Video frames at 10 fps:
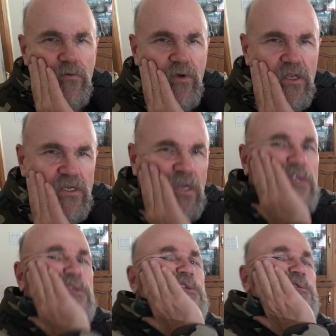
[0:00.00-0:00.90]
but it's
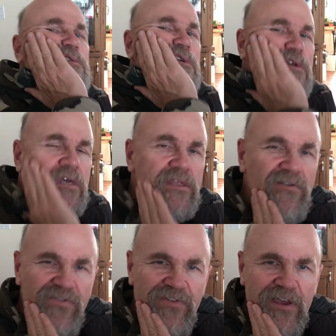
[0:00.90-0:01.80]
hitting you in the
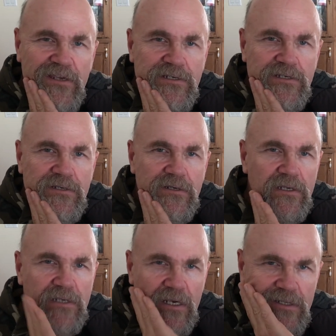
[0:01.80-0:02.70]
face.
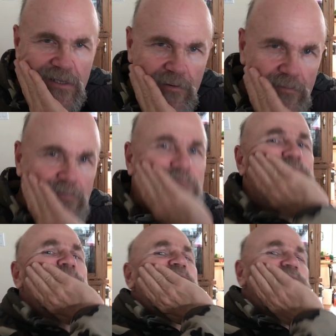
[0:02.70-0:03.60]
It's actually
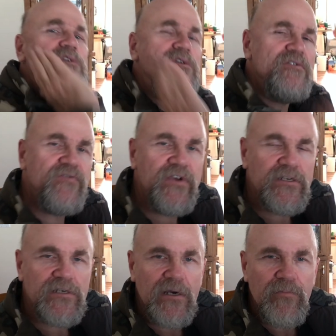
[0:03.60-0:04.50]
raising your
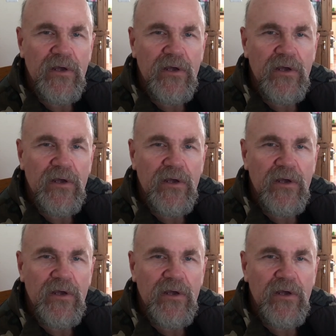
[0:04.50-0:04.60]
face up,